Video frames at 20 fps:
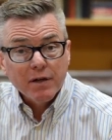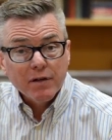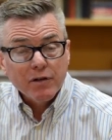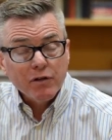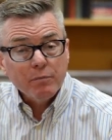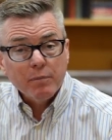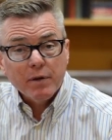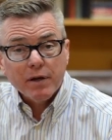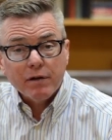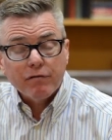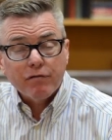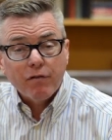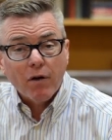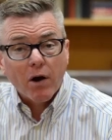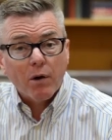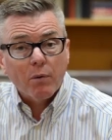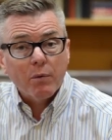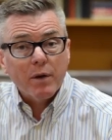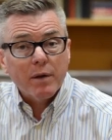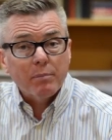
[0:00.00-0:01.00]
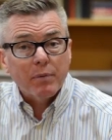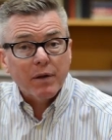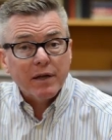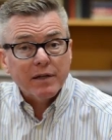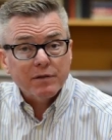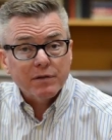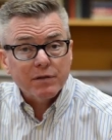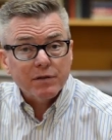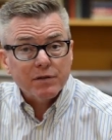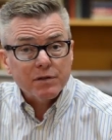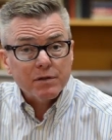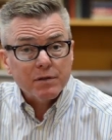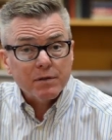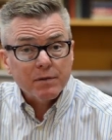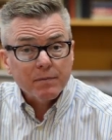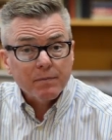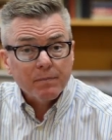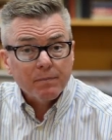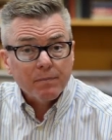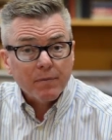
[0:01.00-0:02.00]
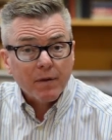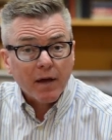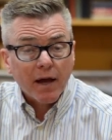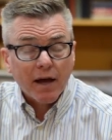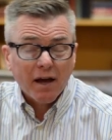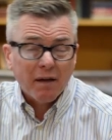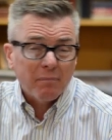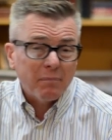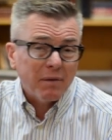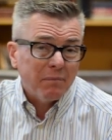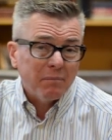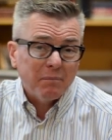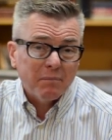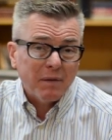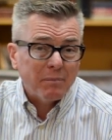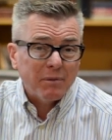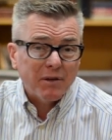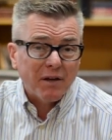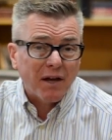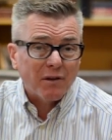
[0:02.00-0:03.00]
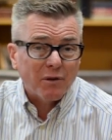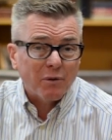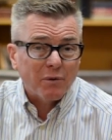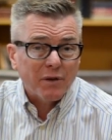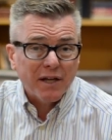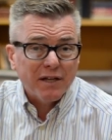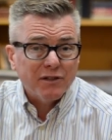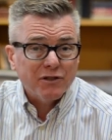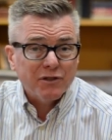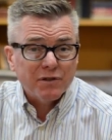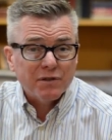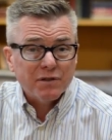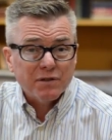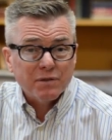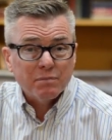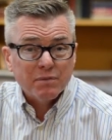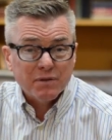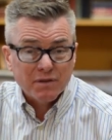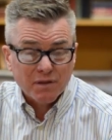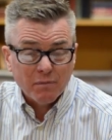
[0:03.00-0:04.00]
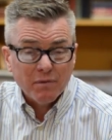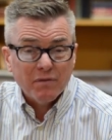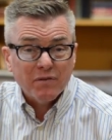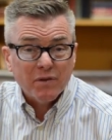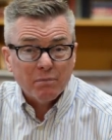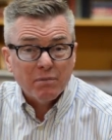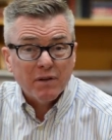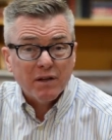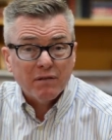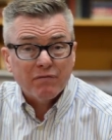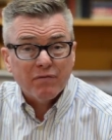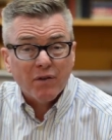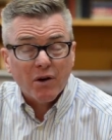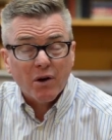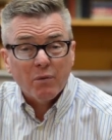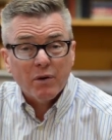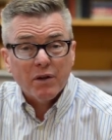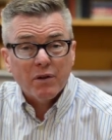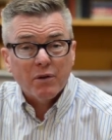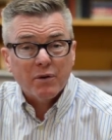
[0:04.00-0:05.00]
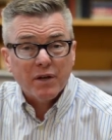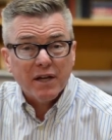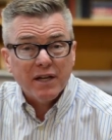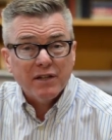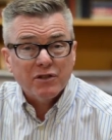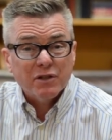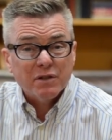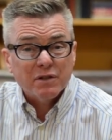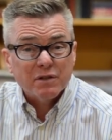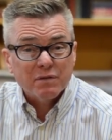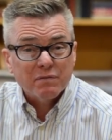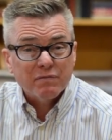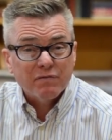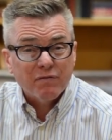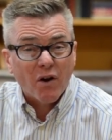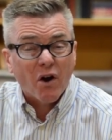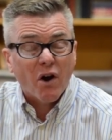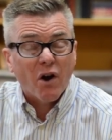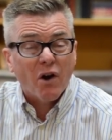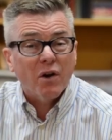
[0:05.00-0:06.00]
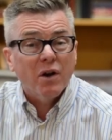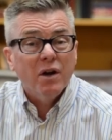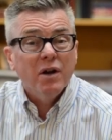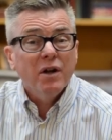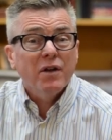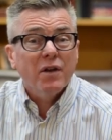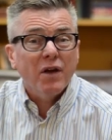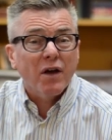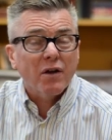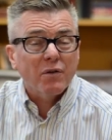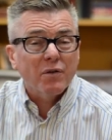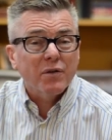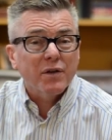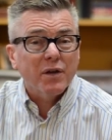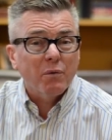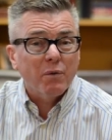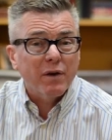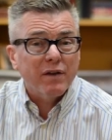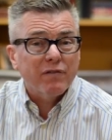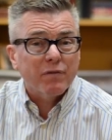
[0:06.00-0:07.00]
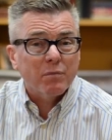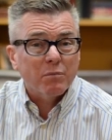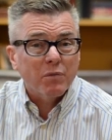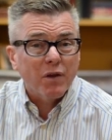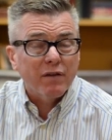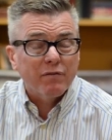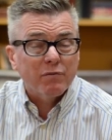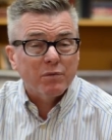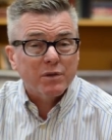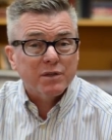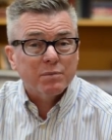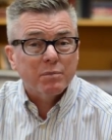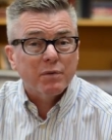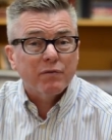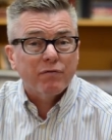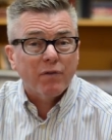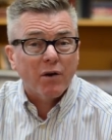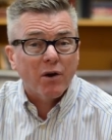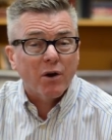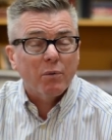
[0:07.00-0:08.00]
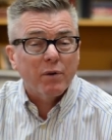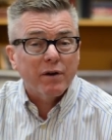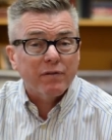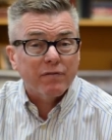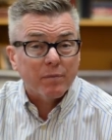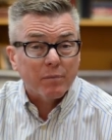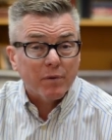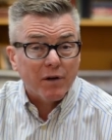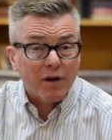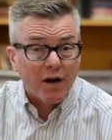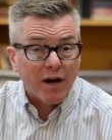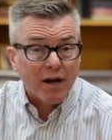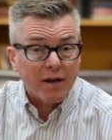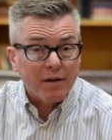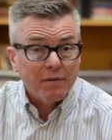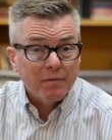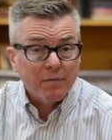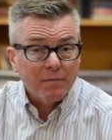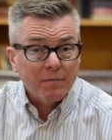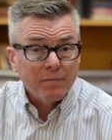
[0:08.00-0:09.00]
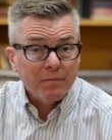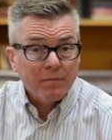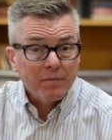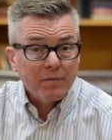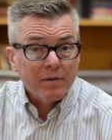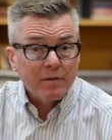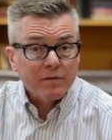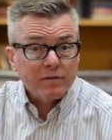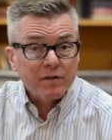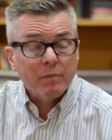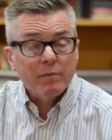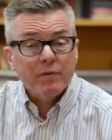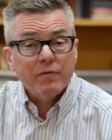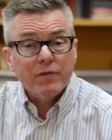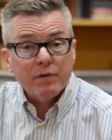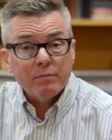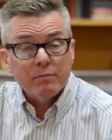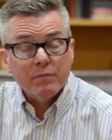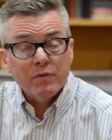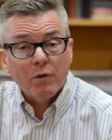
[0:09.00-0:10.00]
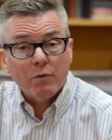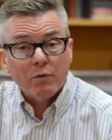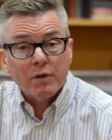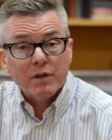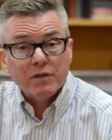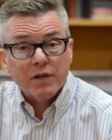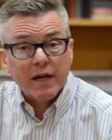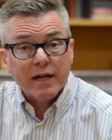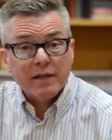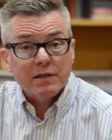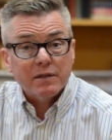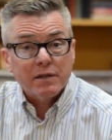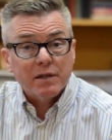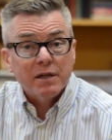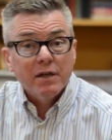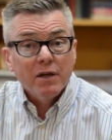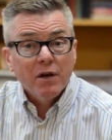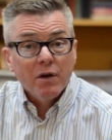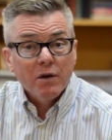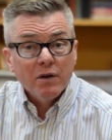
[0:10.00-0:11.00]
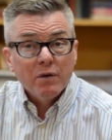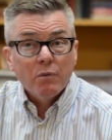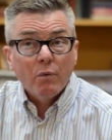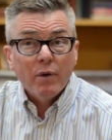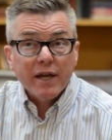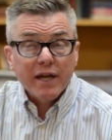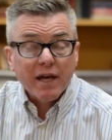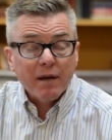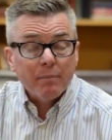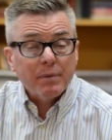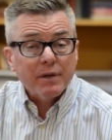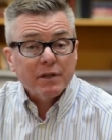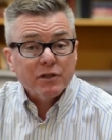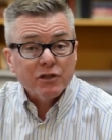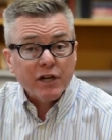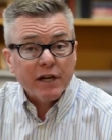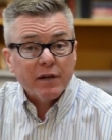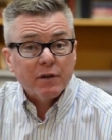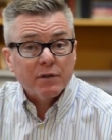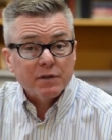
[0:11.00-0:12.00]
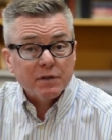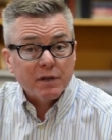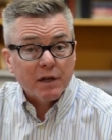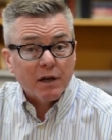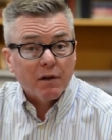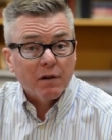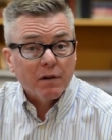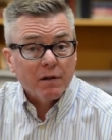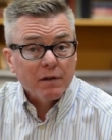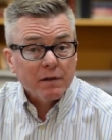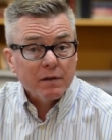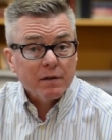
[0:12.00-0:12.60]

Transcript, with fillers: You've been in faraway places, uh, maybe not locations, but some of you have been in faraway locations, far not only away from loved ones, but far away from God. Some of you know what it's like to wake up in a jail cell